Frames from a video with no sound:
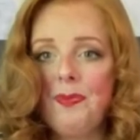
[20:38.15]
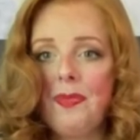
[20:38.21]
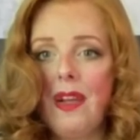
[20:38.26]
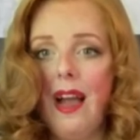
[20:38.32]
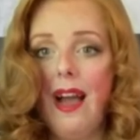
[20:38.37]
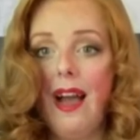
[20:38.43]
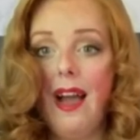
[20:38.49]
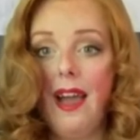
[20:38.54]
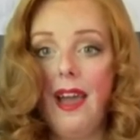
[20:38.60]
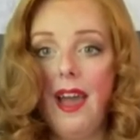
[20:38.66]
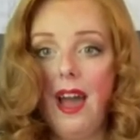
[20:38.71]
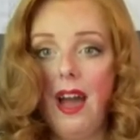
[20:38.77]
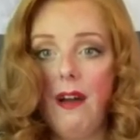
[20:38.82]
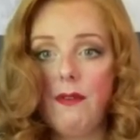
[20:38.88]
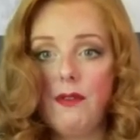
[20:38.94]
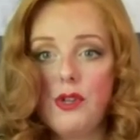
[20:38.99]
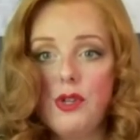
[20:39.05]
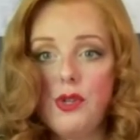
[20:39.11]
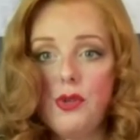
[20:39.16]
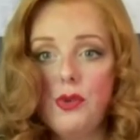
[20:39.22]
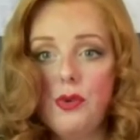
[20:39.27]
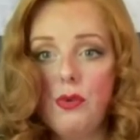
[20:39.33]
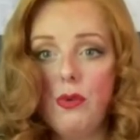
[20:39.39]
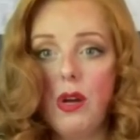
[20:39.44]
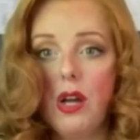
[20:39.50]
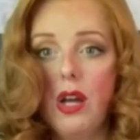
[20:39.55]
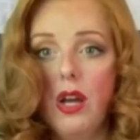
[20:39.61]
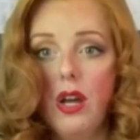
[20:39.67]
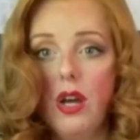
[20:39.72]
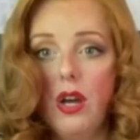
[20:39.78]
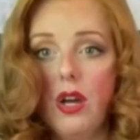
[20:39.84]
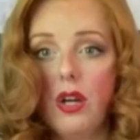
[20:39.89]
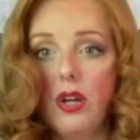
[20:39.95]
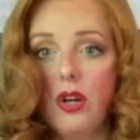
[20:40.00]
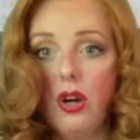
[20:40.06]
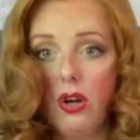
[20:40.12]
I have to
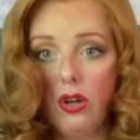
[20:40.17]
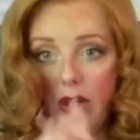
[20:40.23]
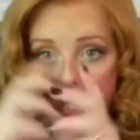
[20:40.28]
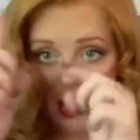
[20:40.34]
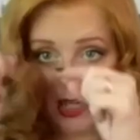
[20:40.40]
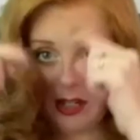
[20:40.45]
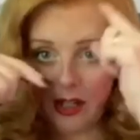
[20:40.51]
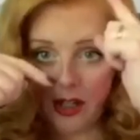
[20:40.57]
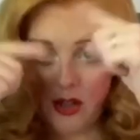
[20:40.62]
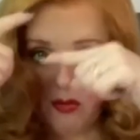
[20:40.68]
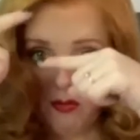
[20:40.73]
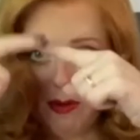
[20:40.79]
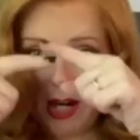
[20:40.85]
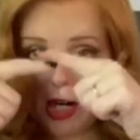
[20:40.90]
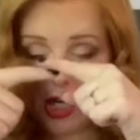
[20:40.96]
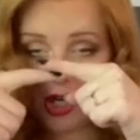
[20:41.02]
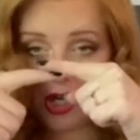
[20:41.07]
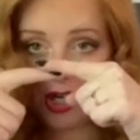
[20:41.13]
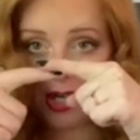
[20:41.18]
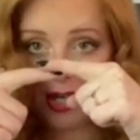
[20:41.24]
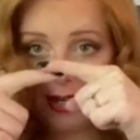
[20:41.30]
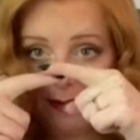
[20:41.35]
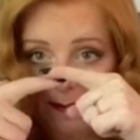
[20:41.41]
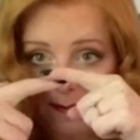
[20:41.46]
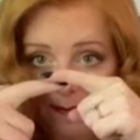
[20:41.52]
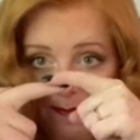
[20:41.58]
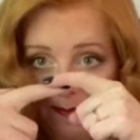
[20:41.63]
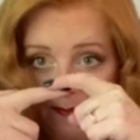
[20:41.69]
curl it in a direction